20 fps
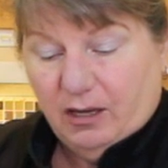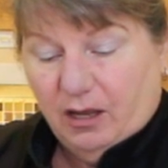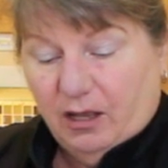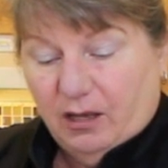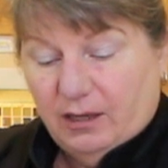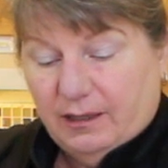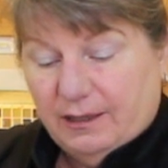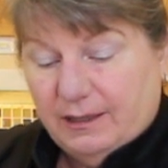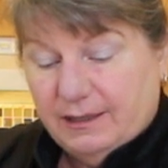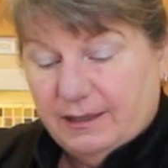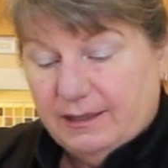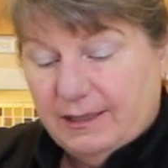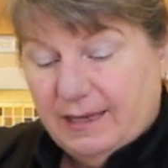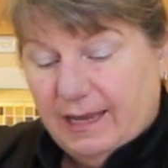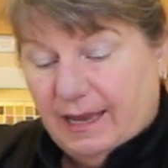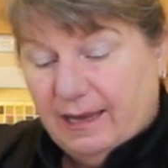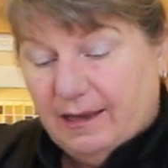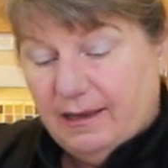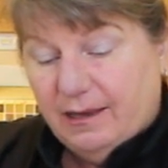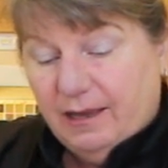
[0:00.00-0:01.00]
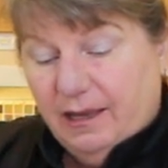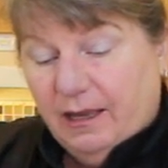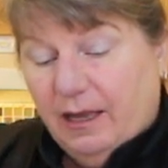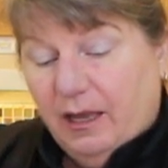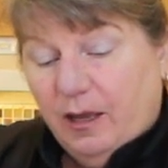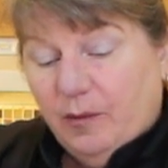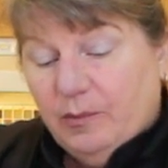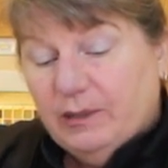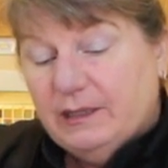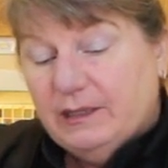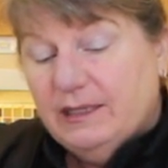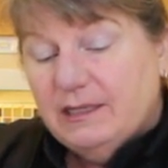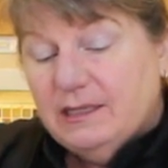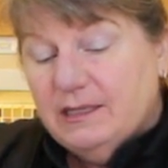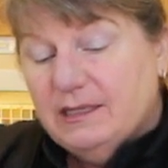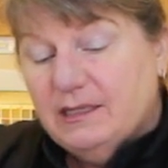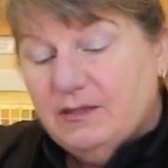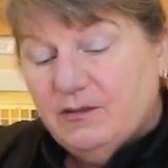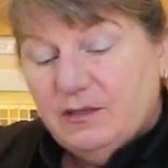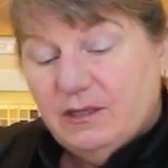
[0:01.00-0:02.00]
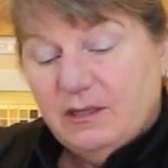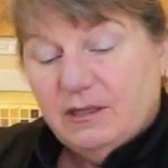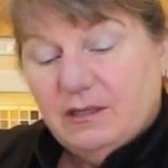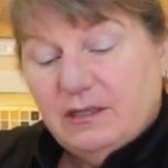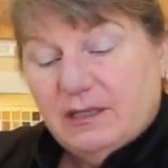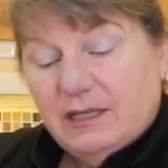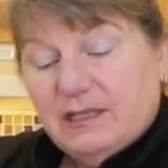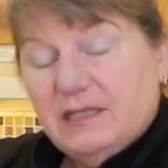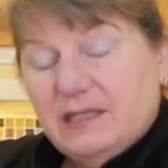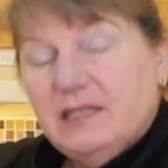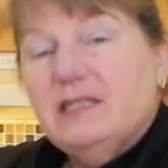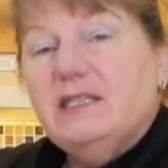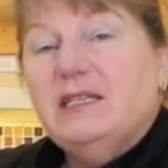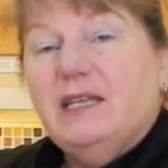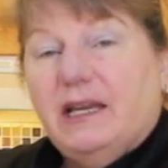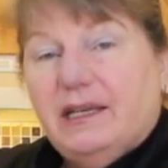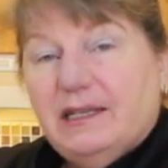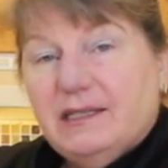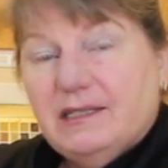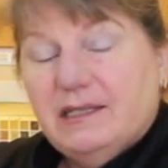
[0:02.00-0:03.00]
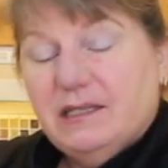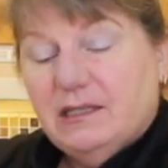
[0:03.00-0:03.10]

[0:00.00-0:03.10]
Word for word: call it a day. But this is this is nice.